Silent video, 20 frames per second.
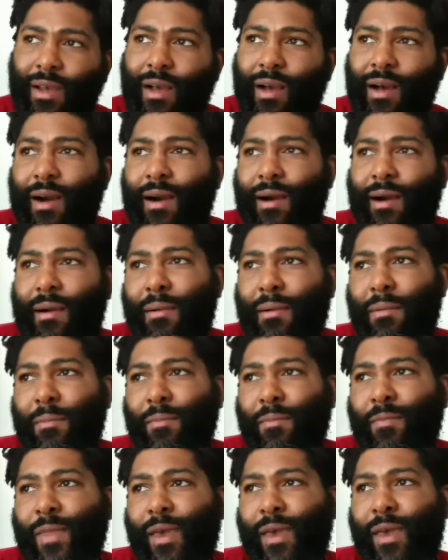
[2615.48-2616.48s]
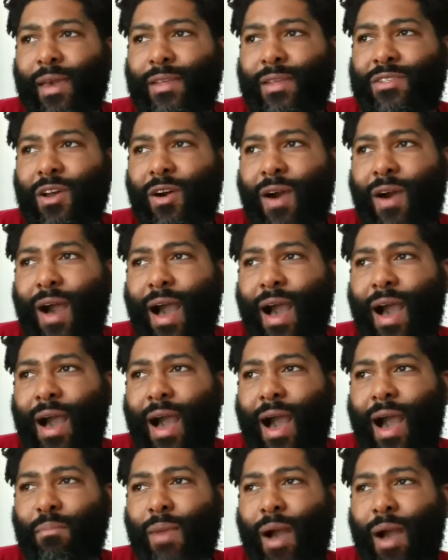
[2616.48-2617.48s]
Um, and so I,
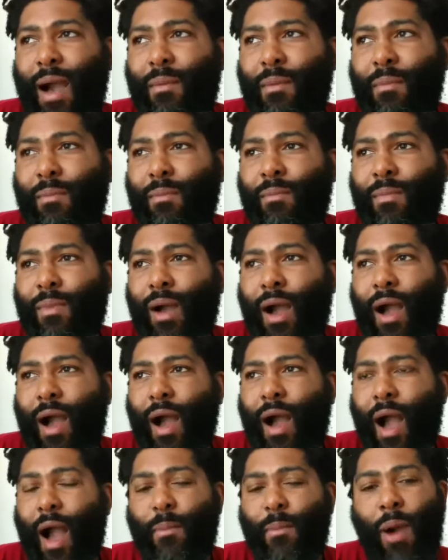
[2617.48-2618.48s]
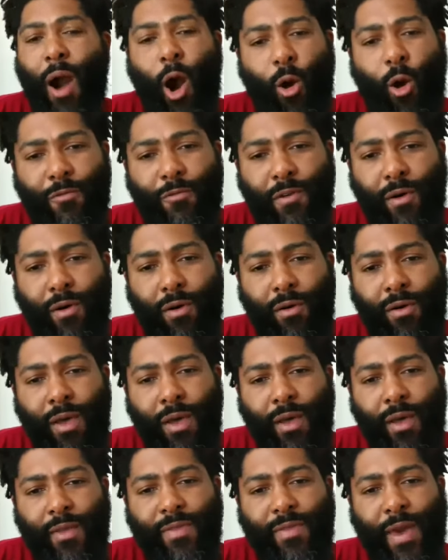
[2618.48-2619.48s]
I'm, I'm, I'm hopeful
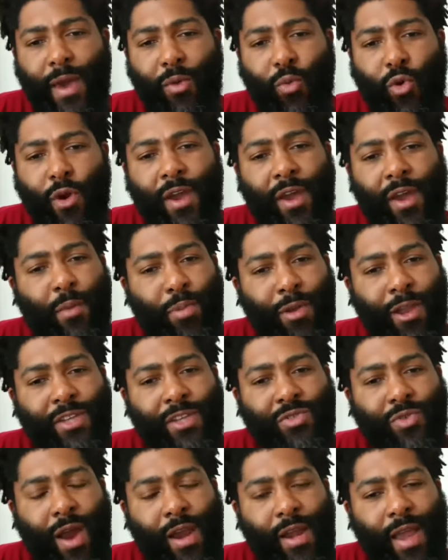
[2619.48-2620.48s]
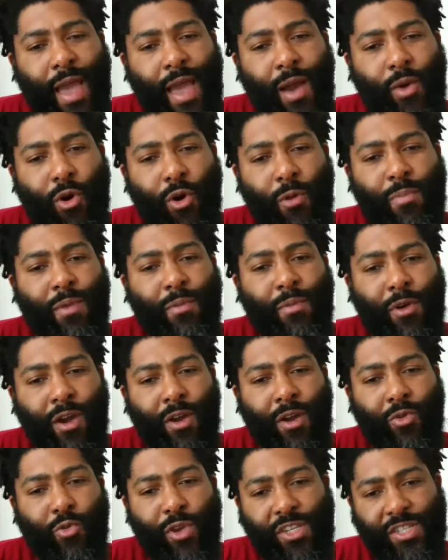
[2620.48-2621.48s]
that we're in a place right now where people are
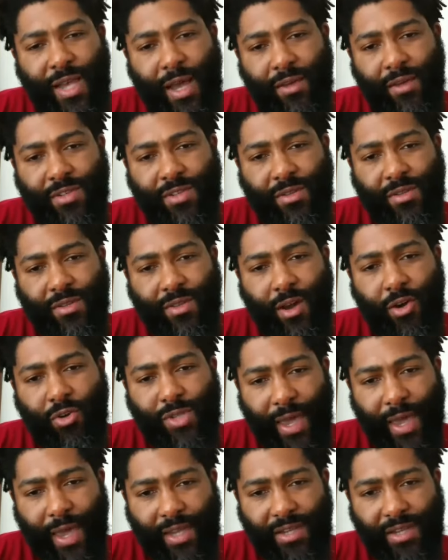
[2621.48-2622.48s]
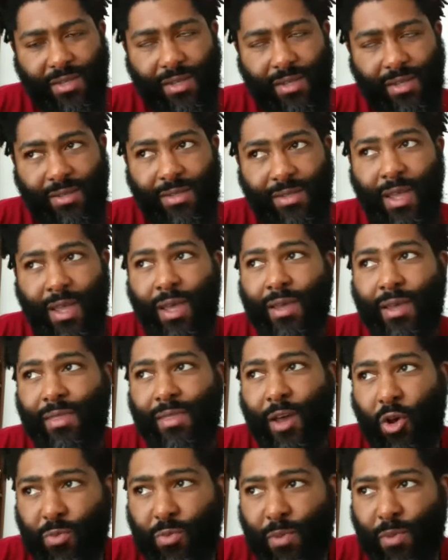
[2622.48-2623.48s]
gonna reach out to those agencies,
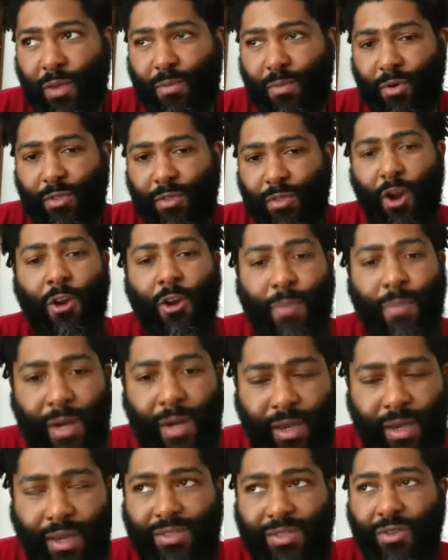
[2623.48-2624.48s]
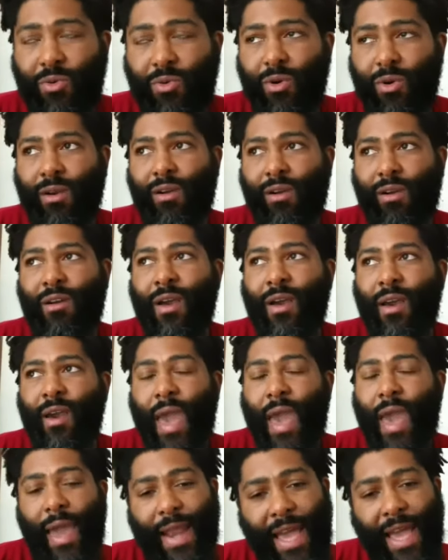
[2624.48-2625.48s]
those people, the urban leagues of the world,
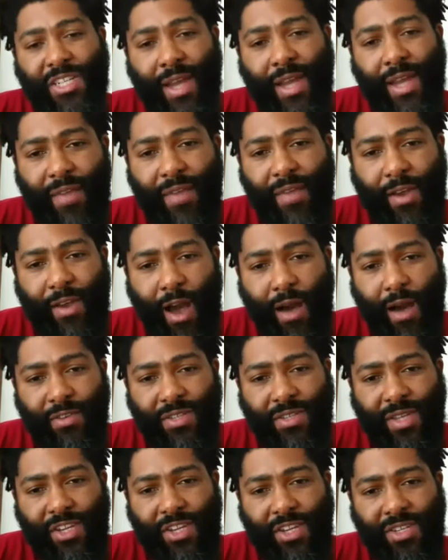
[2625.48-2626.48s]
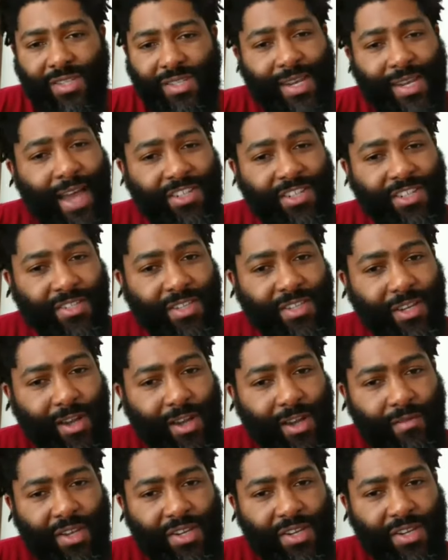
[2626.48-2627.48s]
and actually have the conversations, and not just the
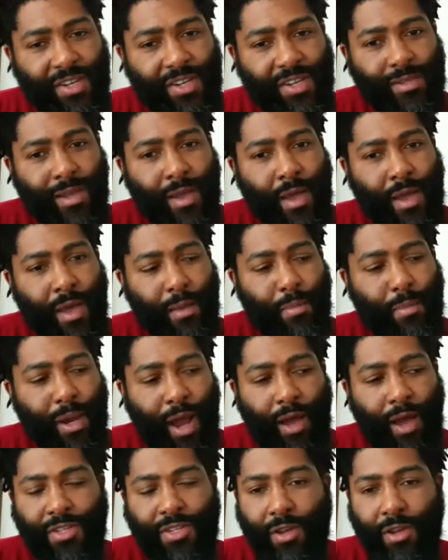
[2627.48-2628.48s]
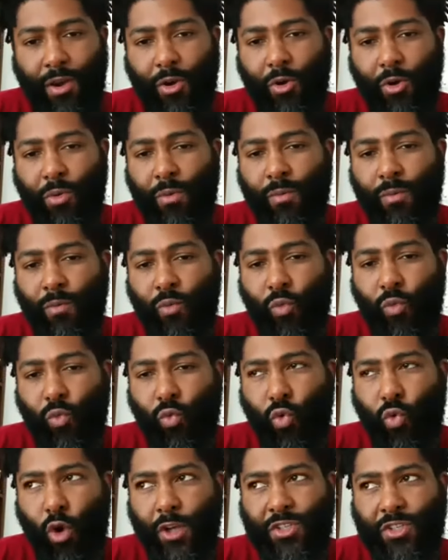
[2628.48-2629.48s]
conversations, but also
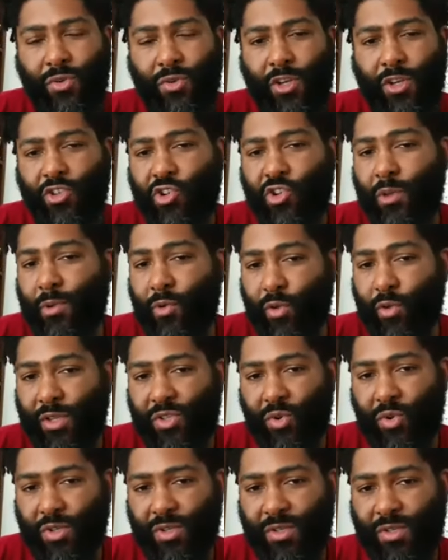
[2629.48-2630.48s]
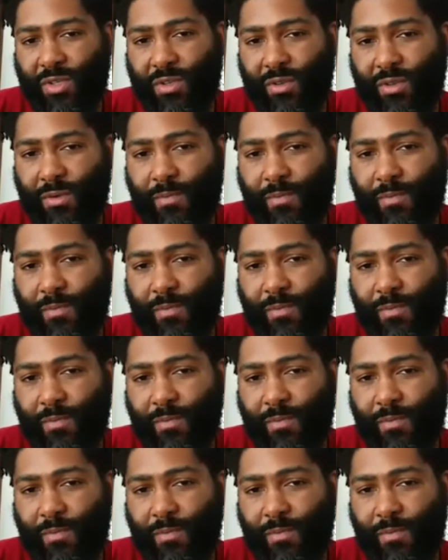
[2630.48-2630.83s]
want to contribute resources to it.